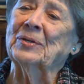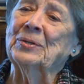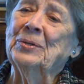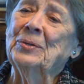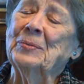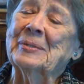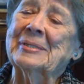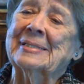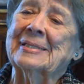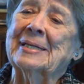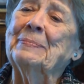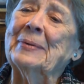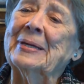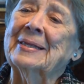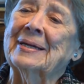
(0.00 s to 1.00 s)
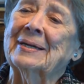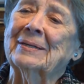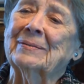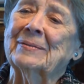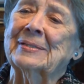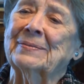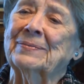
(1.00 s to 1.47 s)
knew who was sleeping there.
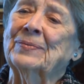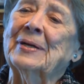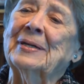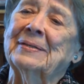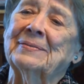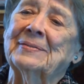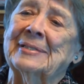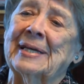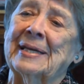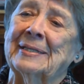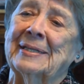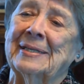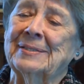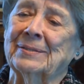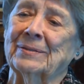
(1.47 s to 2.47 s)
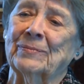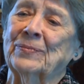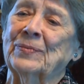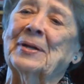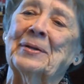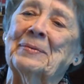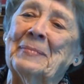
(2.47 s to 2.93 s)
It was a friend of Sandy's or a
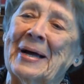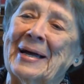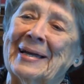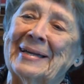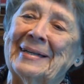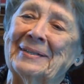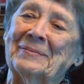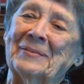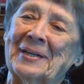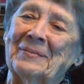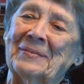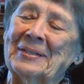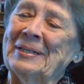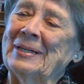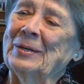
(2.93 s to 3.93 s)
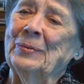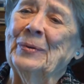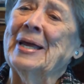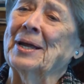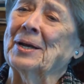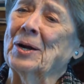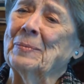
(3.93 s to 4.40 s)
friend of mine or whatever. We
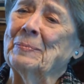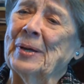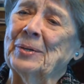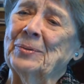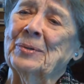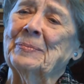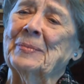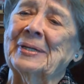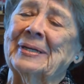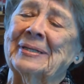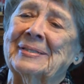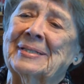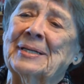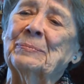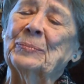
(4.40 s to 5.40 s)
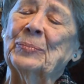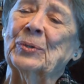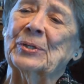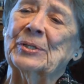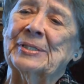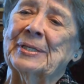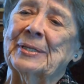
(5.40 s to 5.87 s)
had our bedroom and a sun
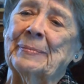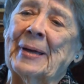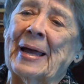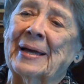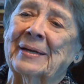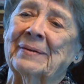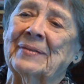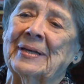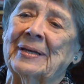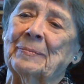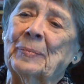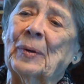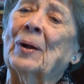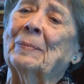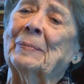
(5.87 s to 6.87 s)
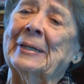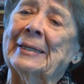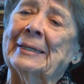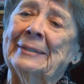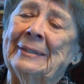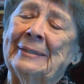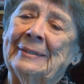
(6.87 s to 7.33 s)
porch in the back of the
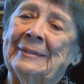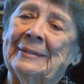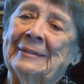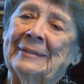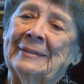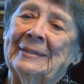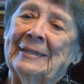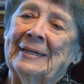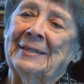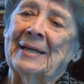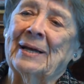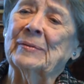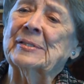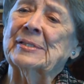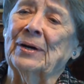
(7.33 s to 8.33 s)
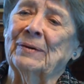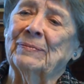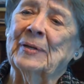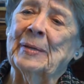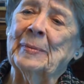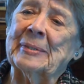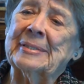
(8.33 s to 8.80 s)
apartment, and that was off
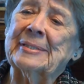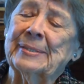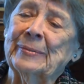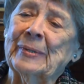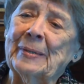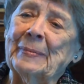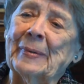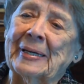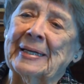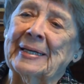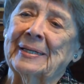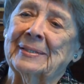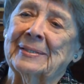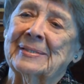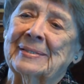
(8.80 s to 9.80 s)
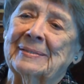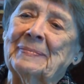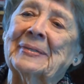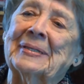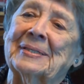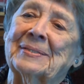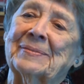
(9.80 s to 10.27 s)
limits to anybody else,
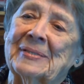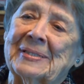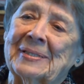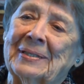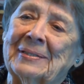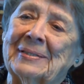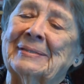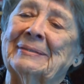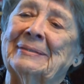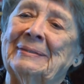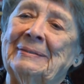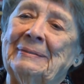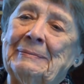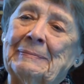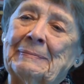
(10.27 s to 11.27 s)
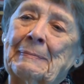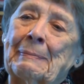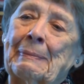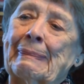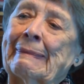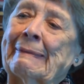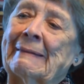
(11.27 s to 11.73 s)
but this was ours.
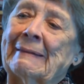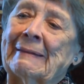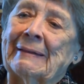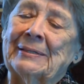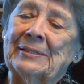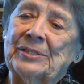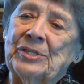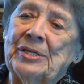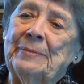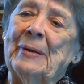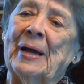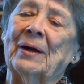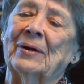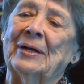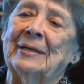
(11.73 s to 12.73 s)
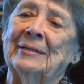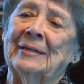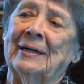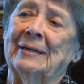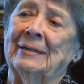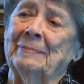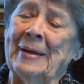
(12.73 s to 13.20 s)
And she married
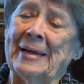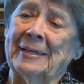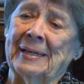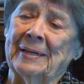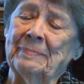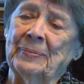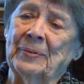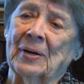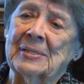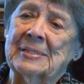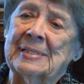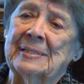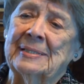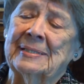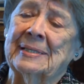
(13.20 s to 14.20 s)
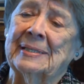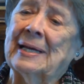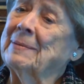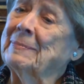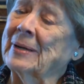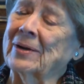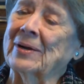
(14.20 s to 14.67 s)
a man named Parsons, and
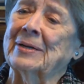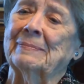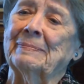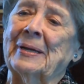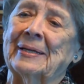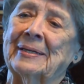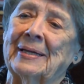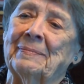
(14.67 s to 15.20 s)
I married a man